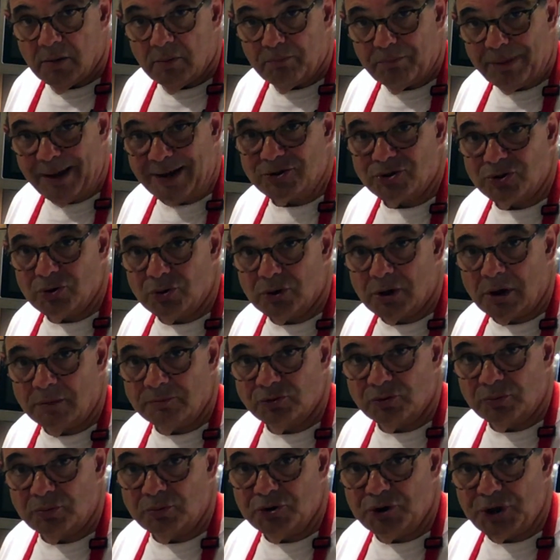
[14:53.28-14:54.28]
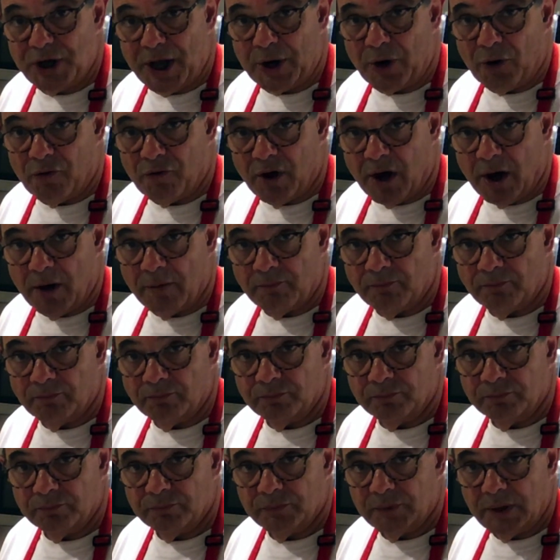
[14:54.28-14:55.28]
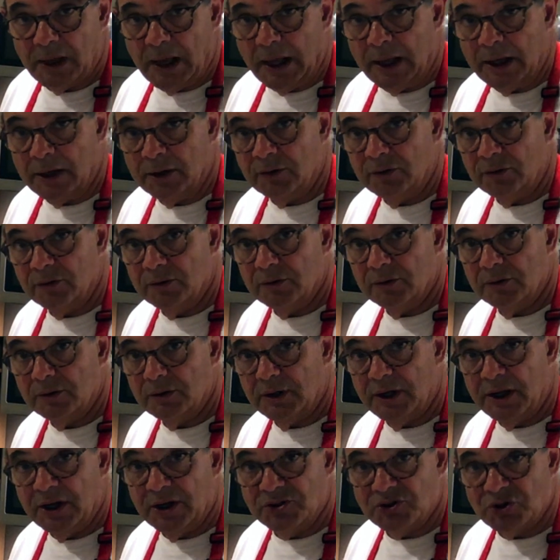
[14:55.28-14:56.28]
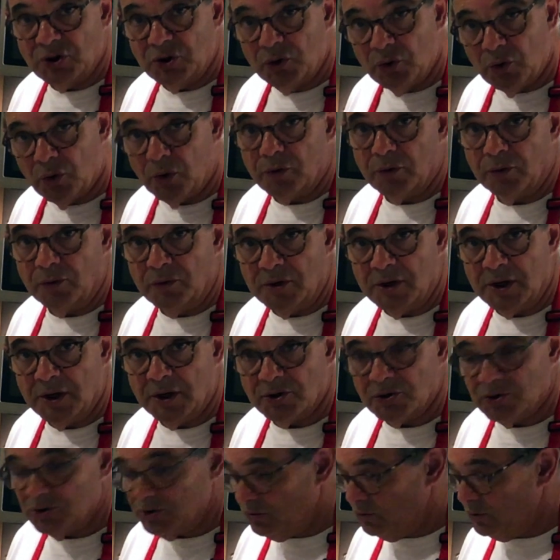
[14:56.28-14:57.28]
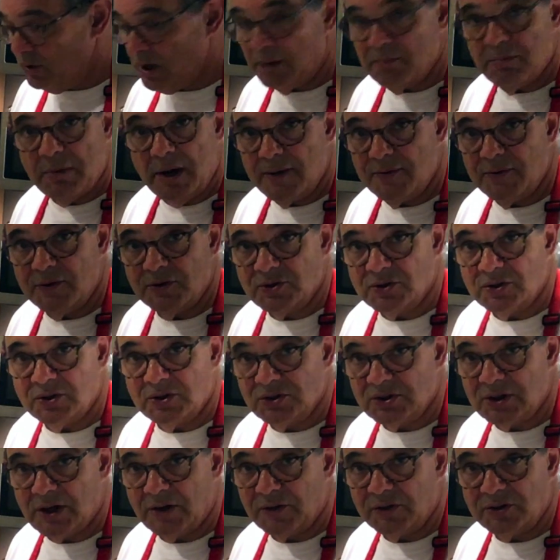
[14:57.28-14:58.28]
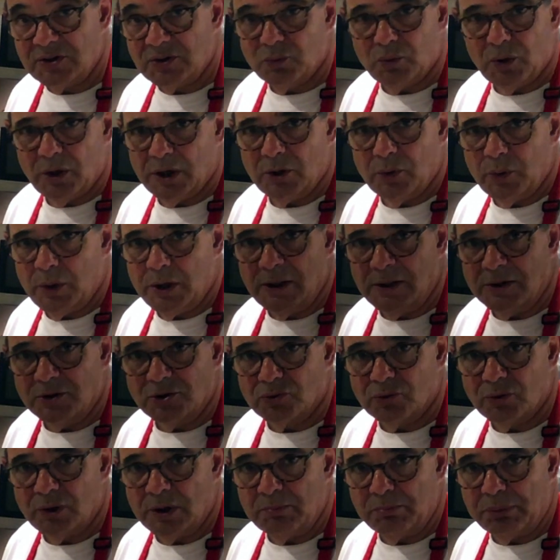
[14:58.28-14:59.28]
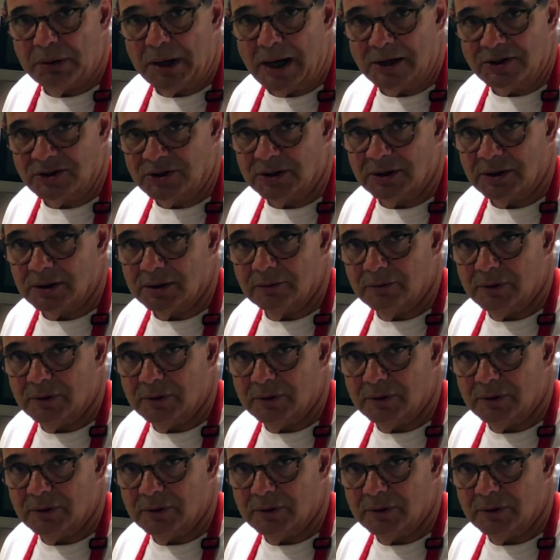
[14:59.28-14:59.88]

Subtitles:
Pesto comes from Genoa, and it is a northern dish. So when I made this in the south, I said, "Why are you eating this green pasta?